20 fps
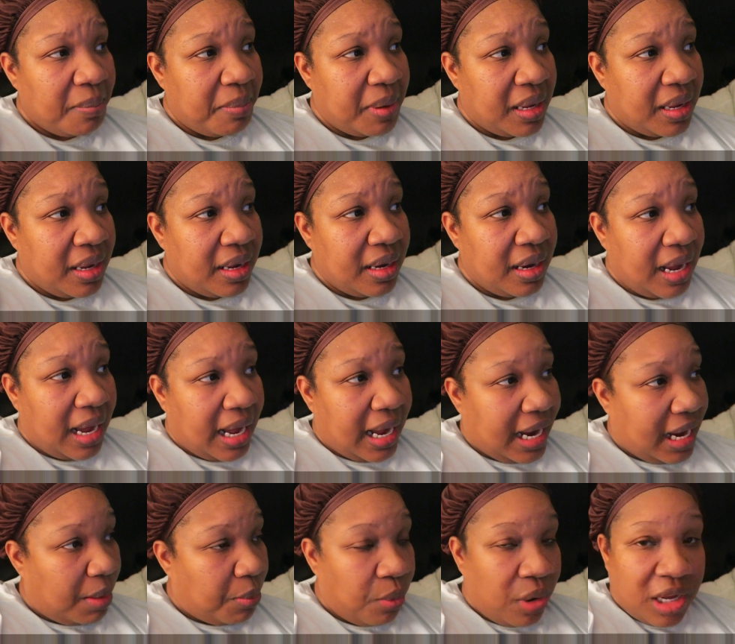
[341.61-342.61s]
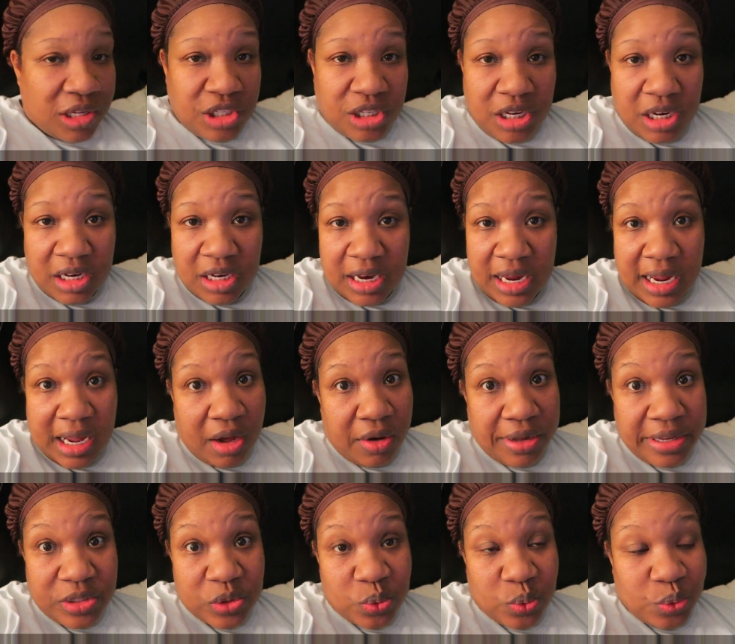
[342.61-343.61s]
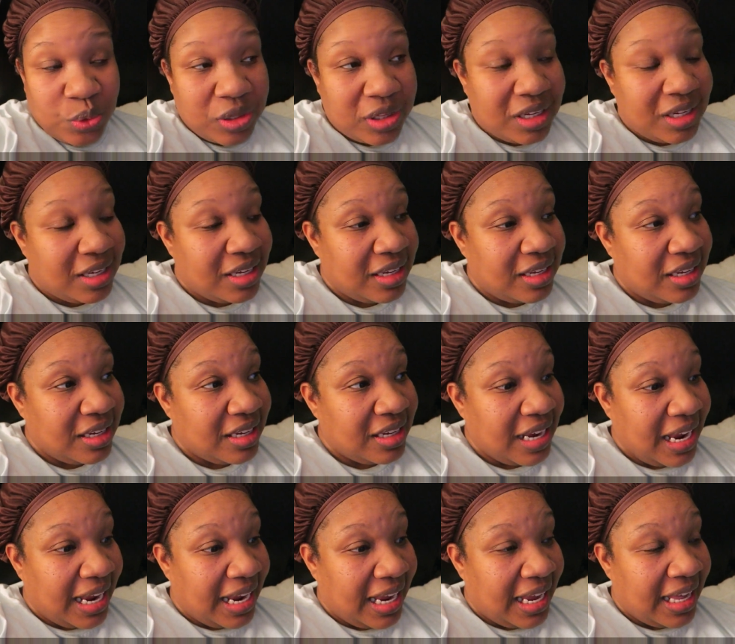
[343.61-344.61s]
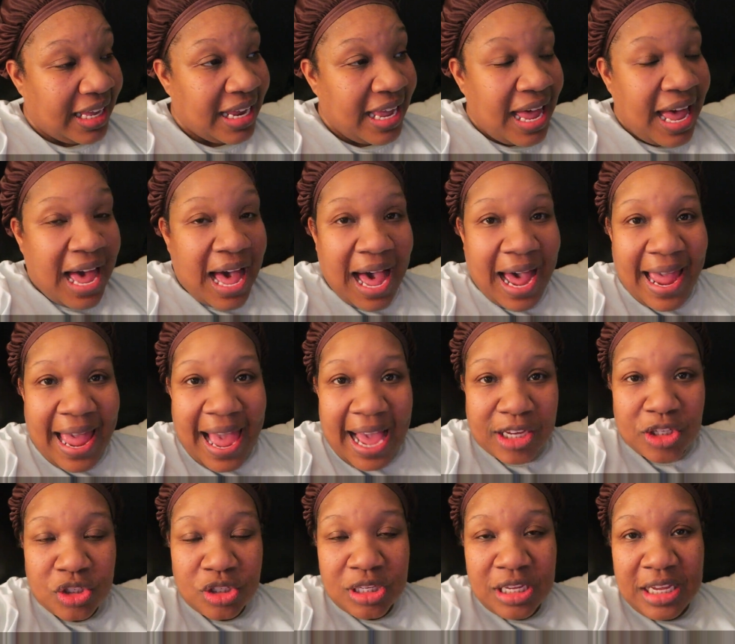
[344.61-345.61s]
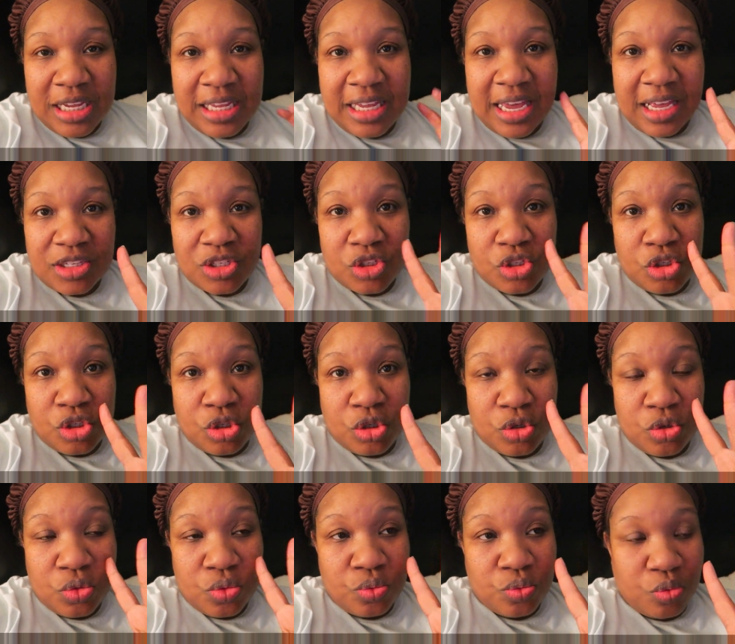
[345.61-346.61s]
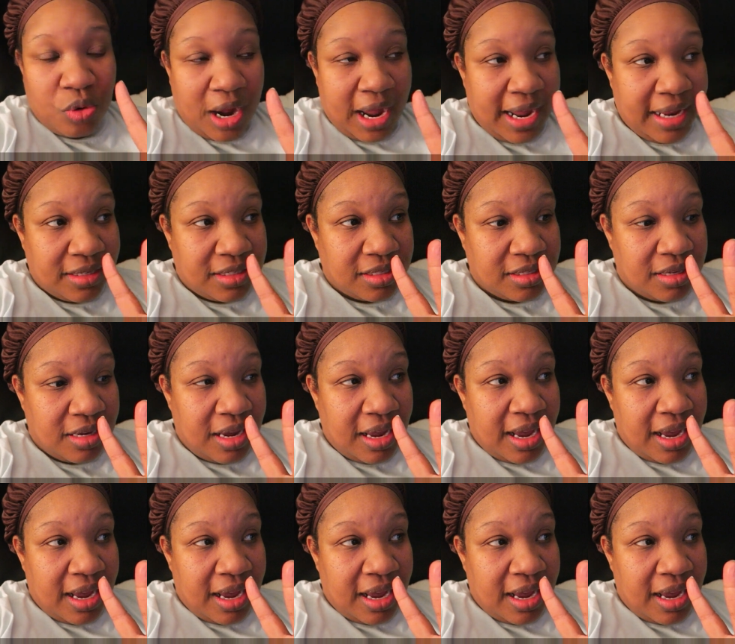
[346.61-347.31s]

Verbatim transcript: but I am watching it now. It's really good and I actually guessed two right.